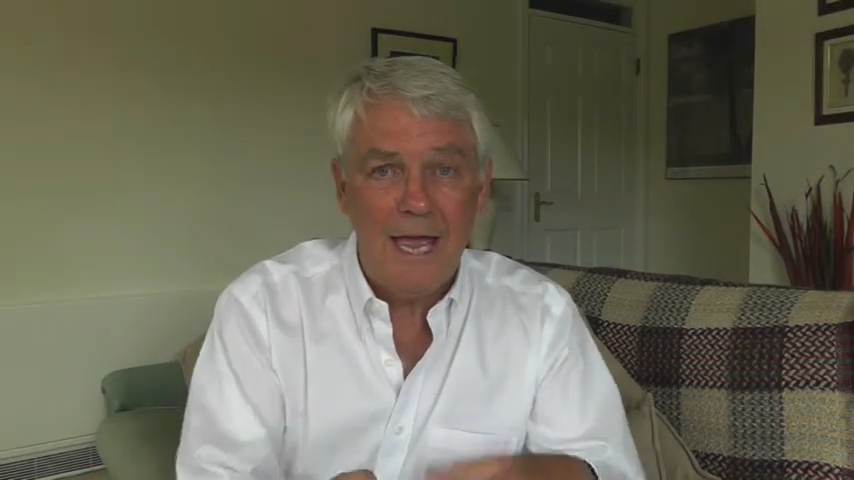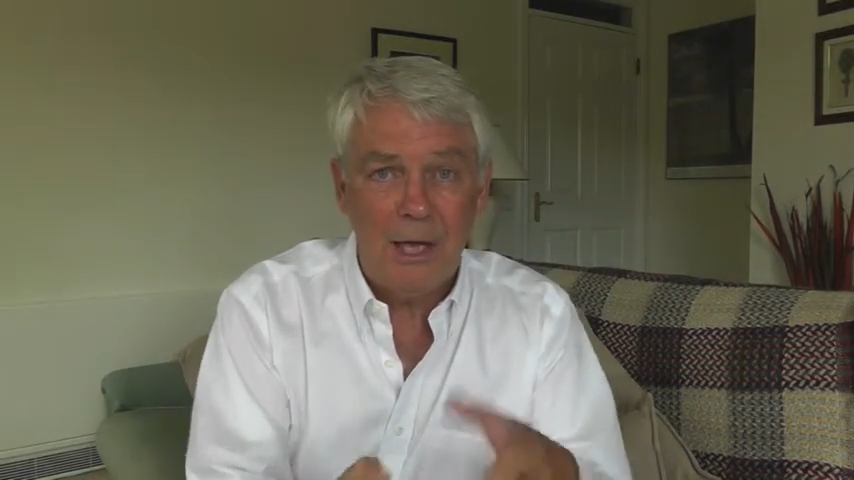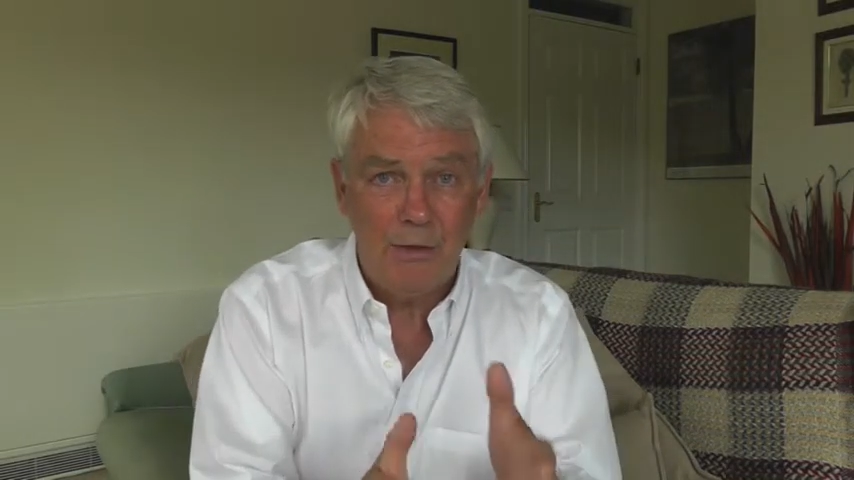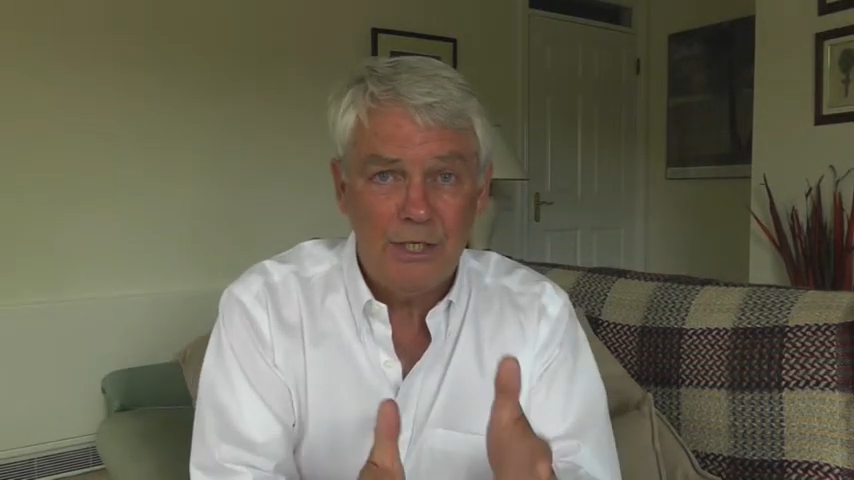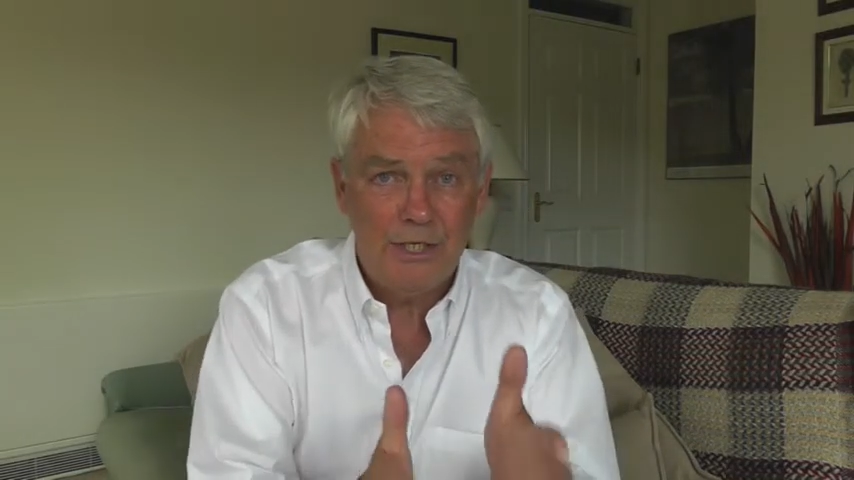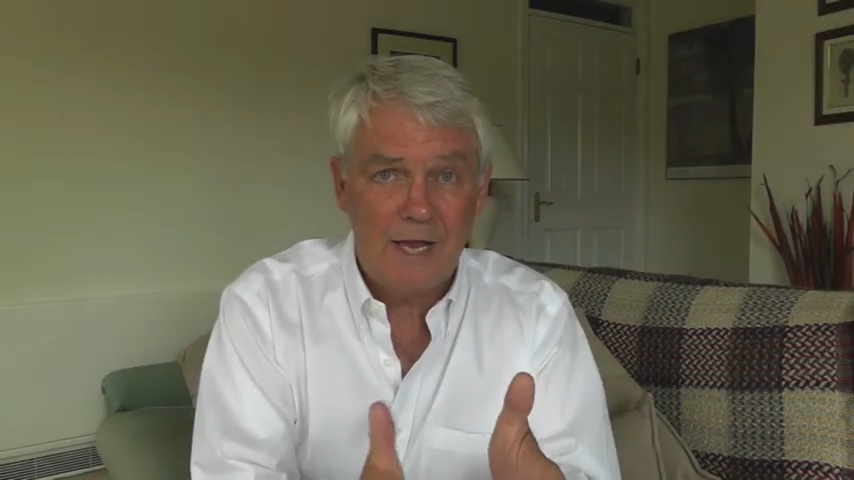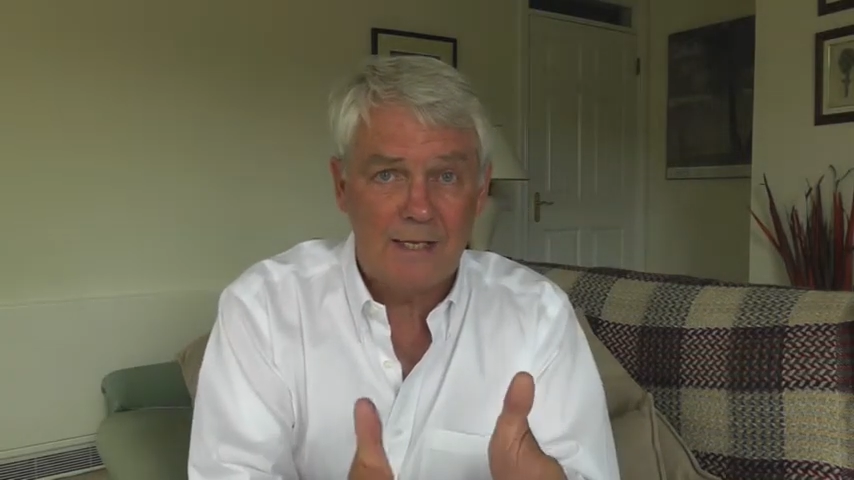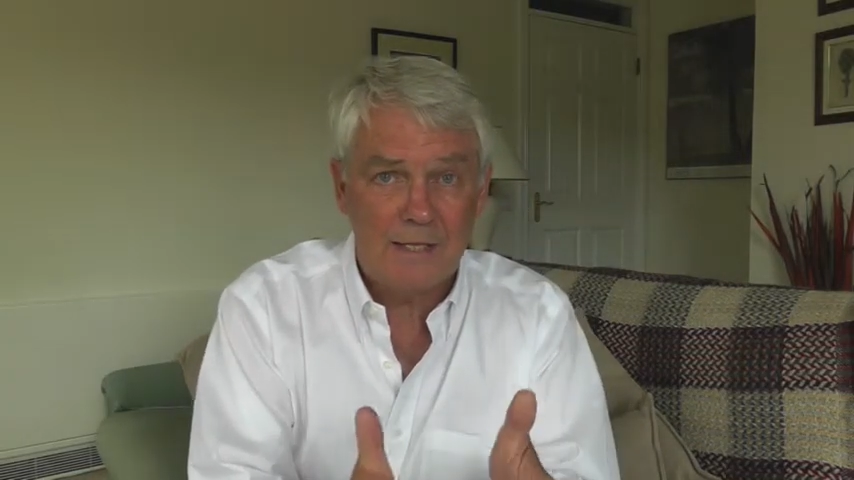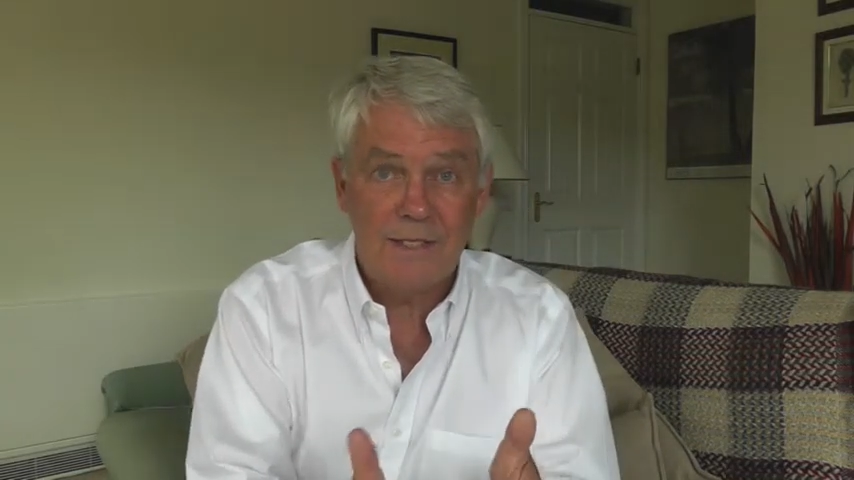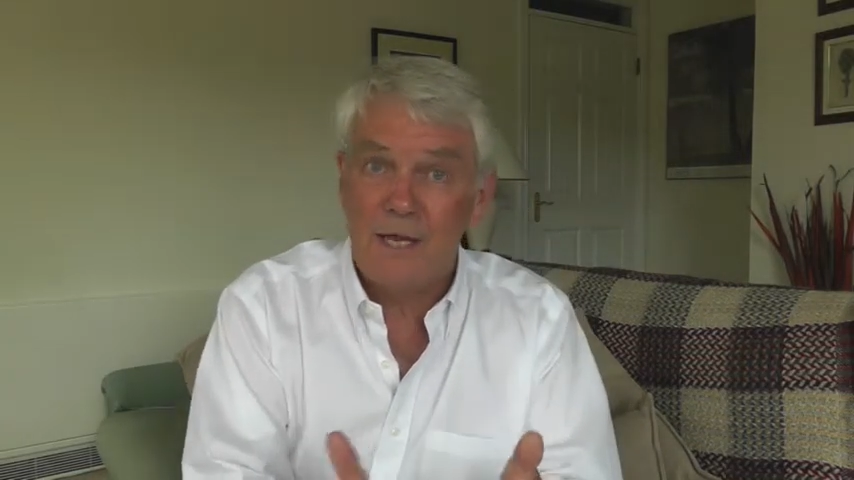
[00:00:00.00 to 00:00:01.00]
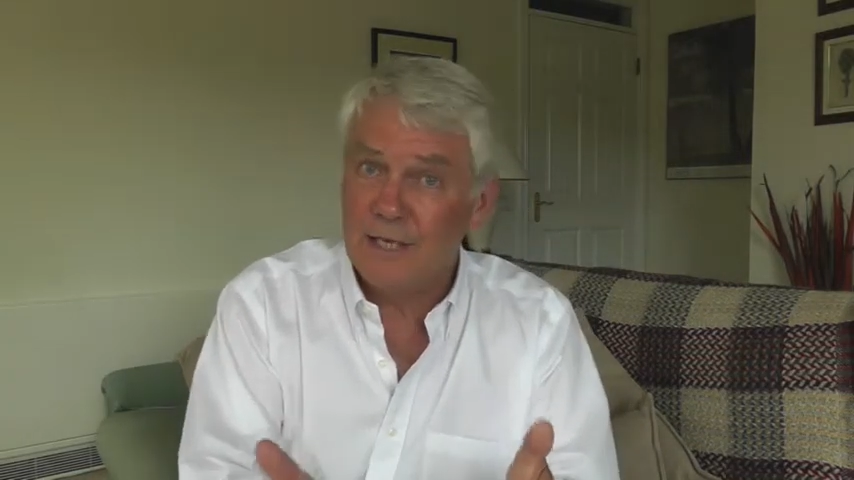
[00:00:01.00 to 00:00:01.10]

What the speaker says: health status